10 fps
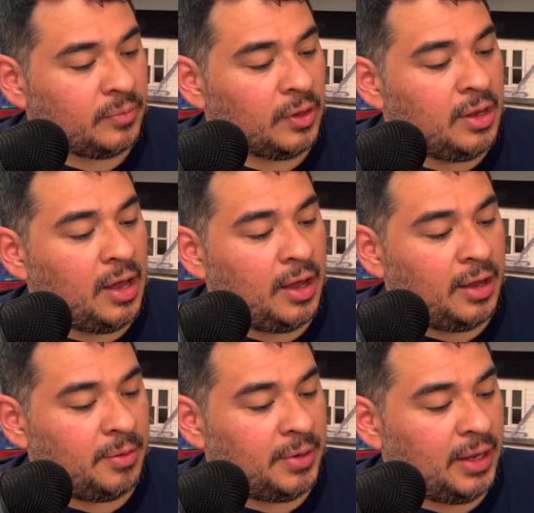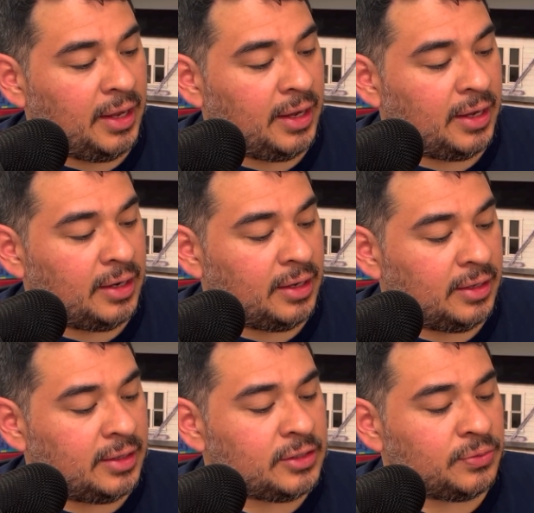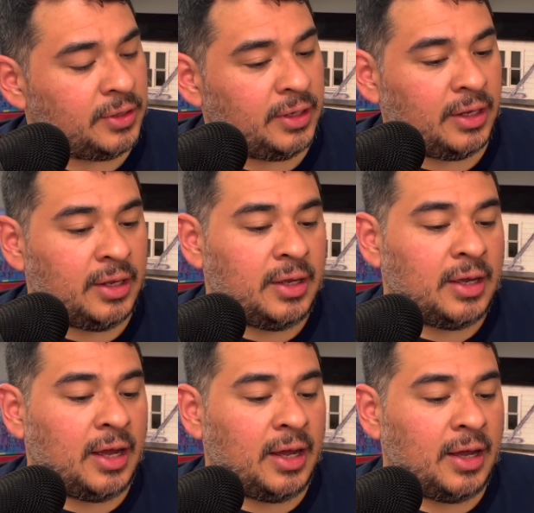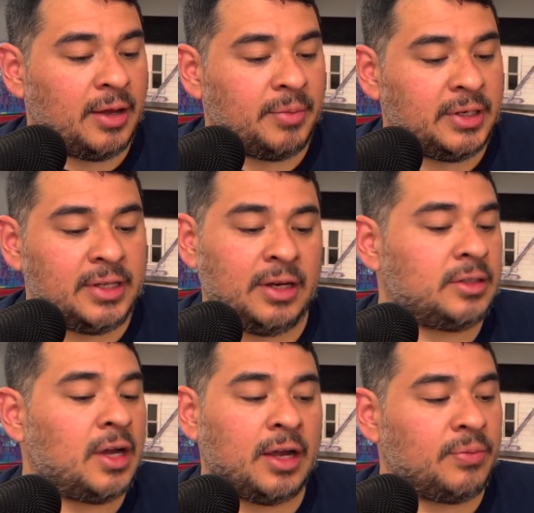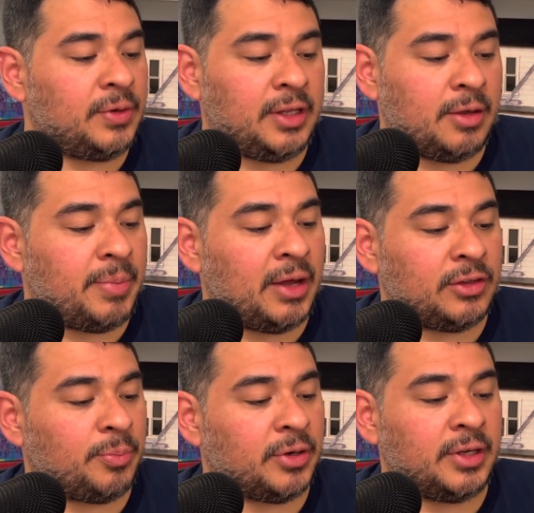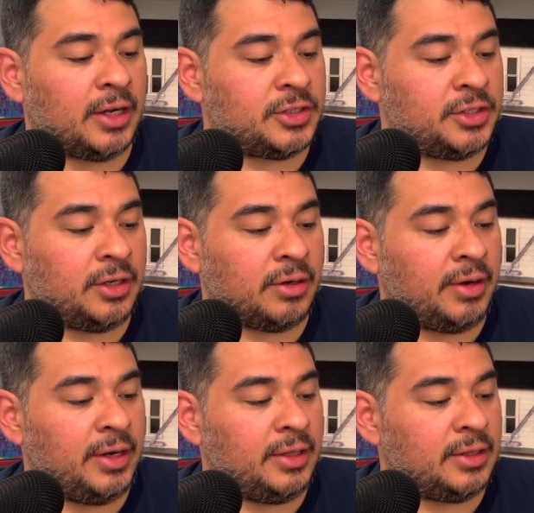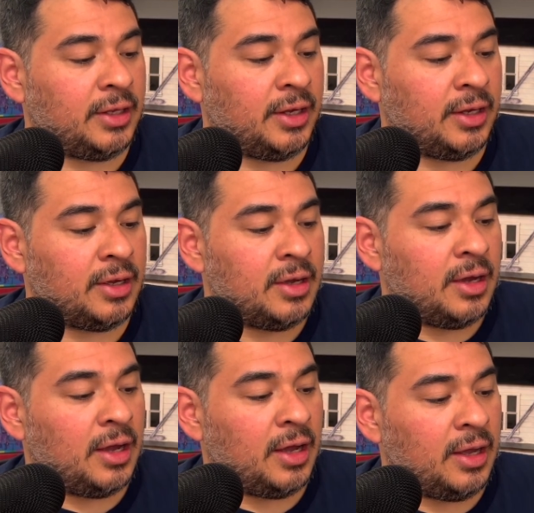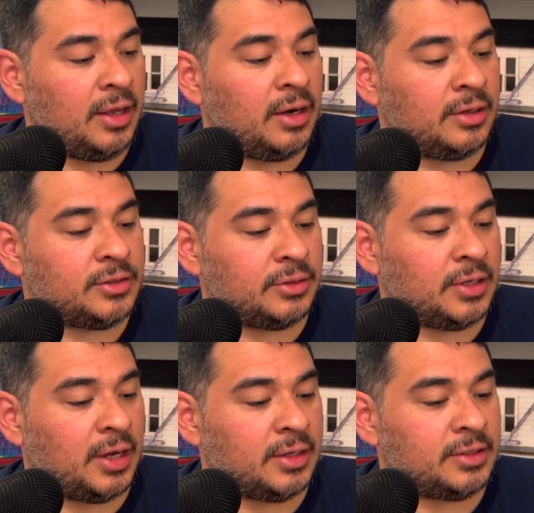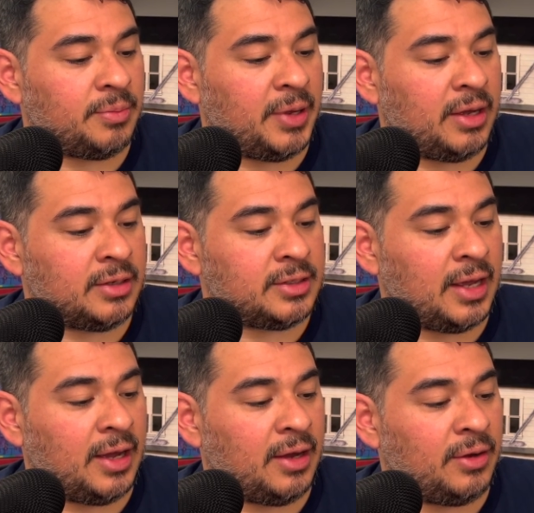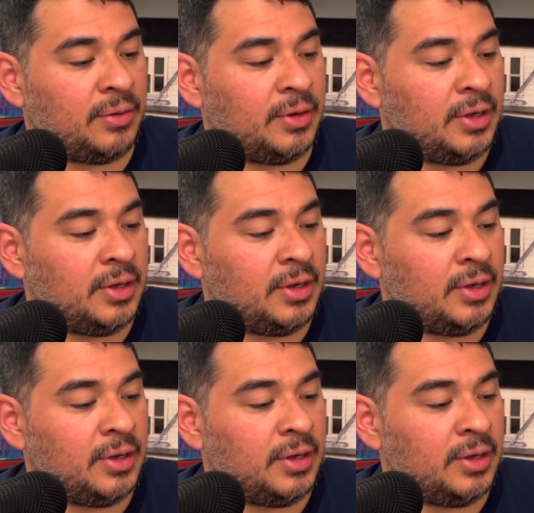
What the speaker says: And this one didn't talk really about the production or anything. It also talks about how